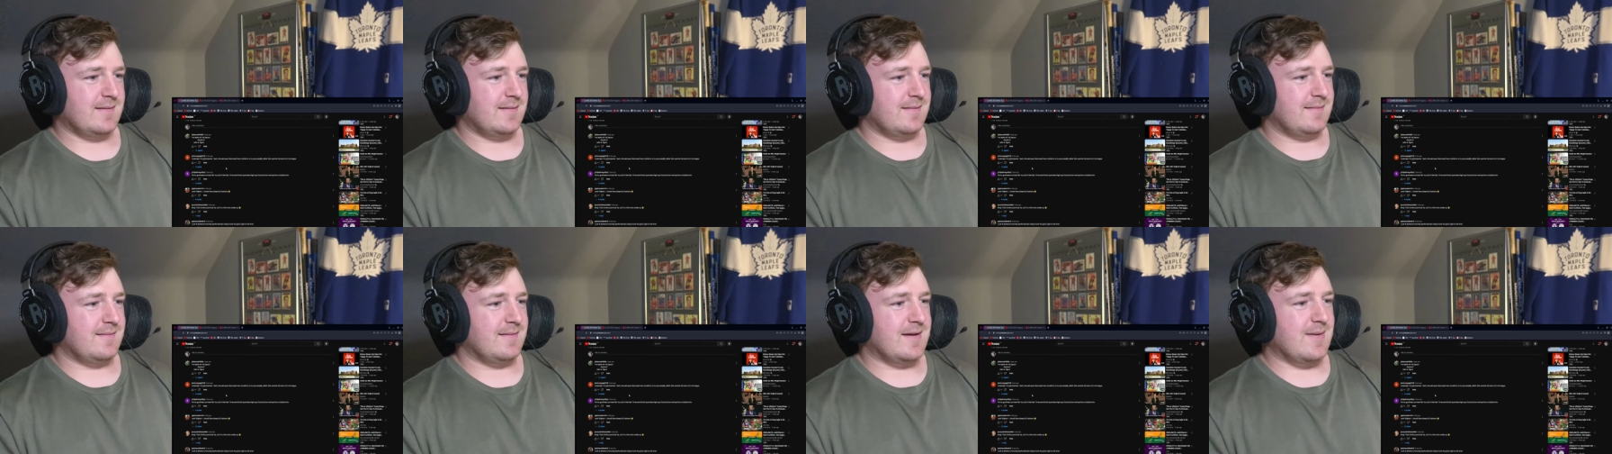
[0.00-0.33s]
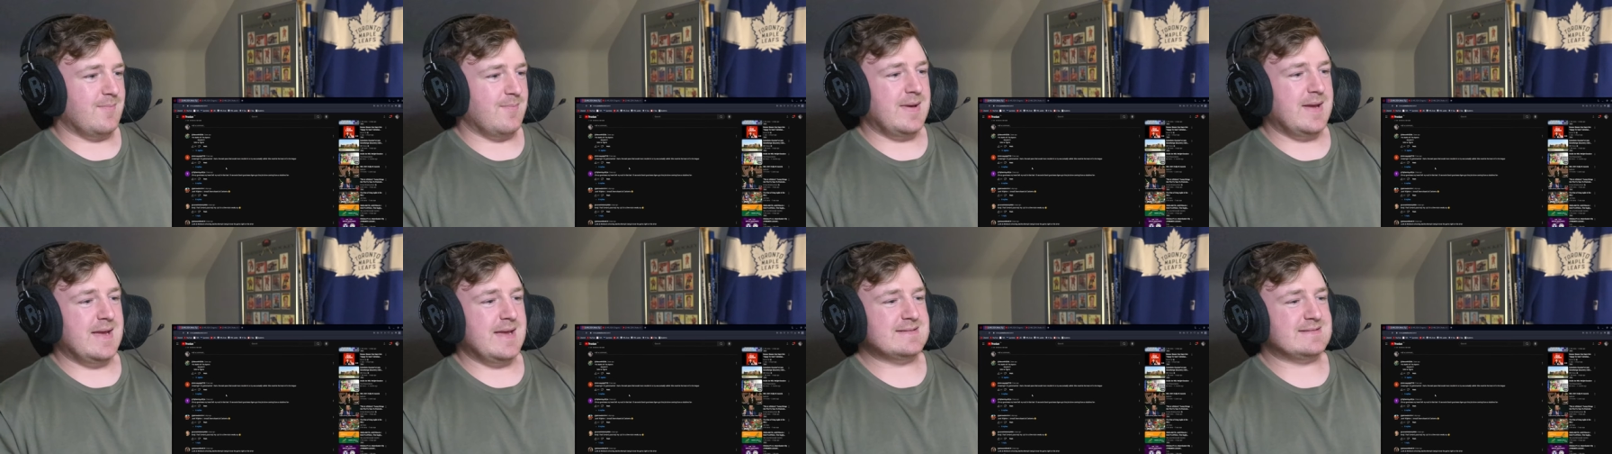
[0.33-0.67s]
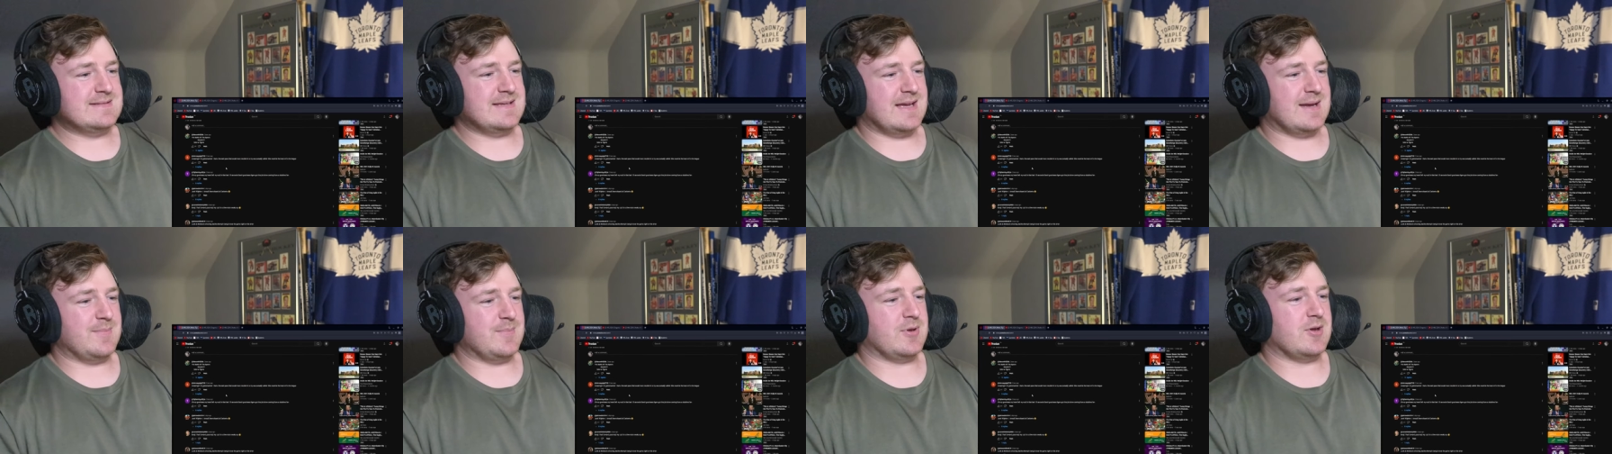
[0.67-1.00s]

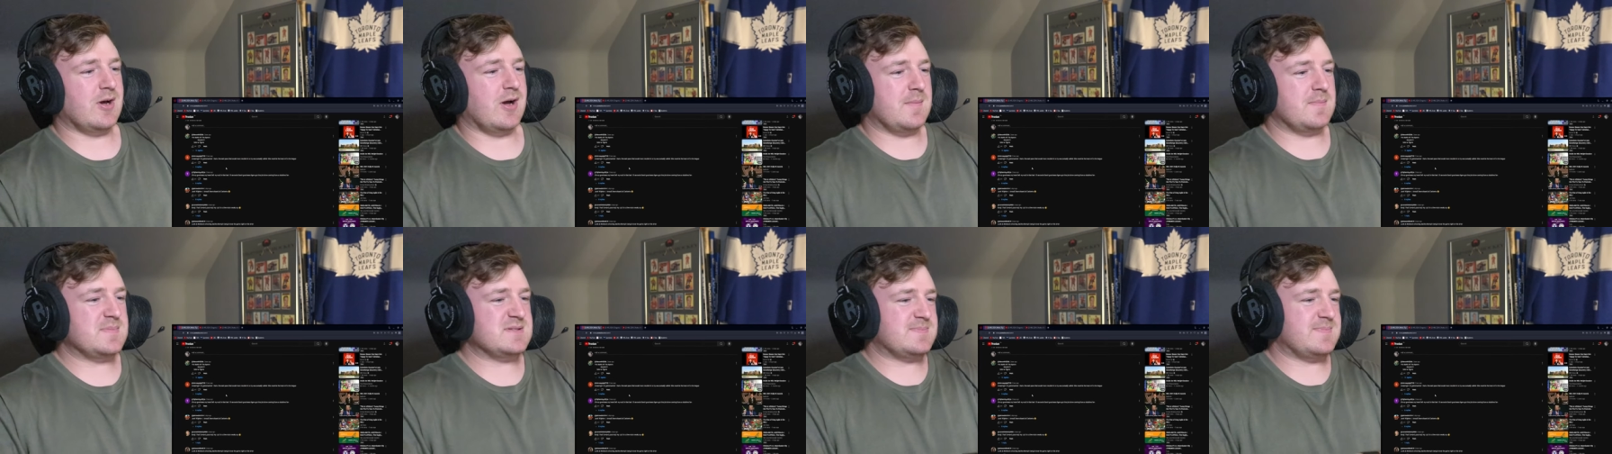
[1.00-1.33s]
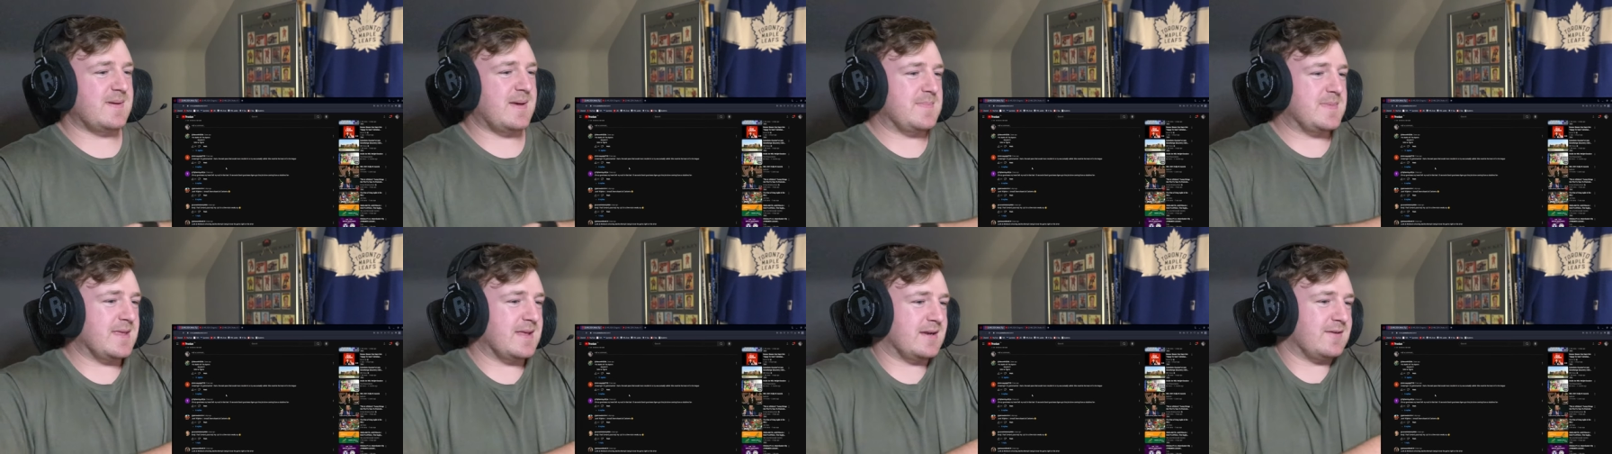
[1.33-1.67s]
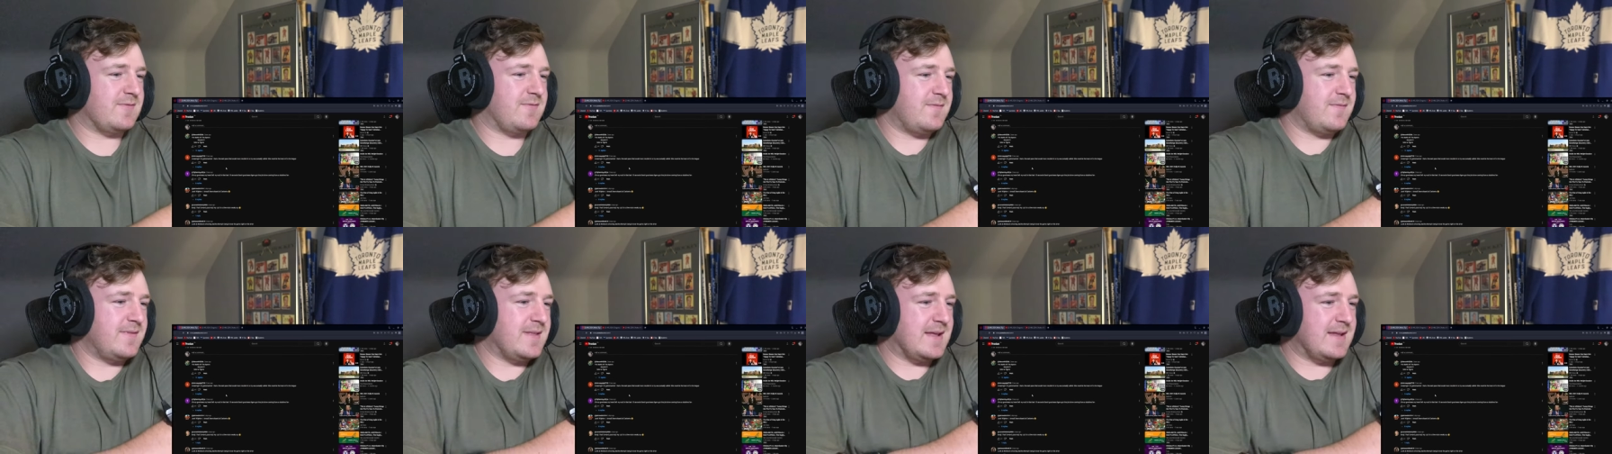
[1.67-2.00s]
Amazing, I'm gobsmacked
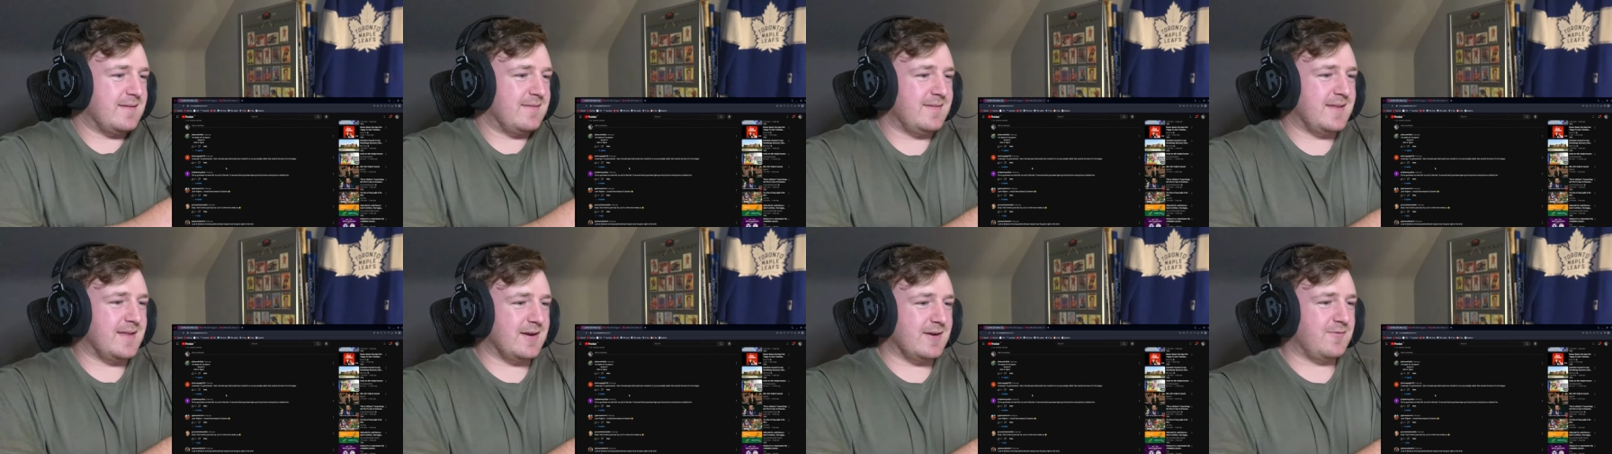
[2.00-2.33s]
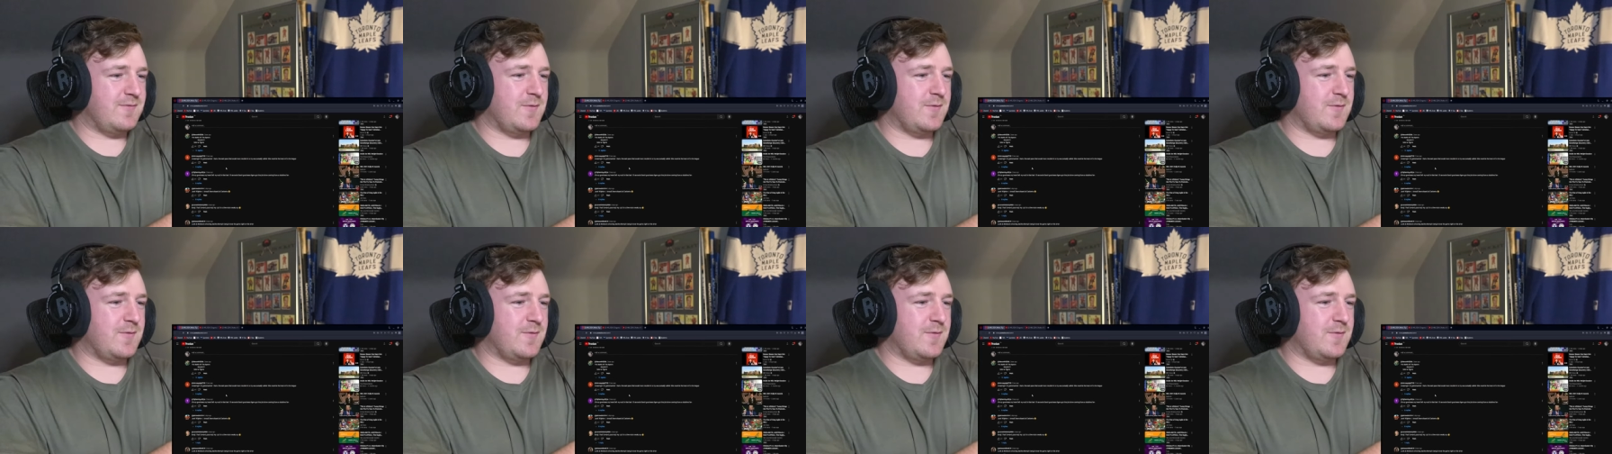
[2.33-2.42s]
that a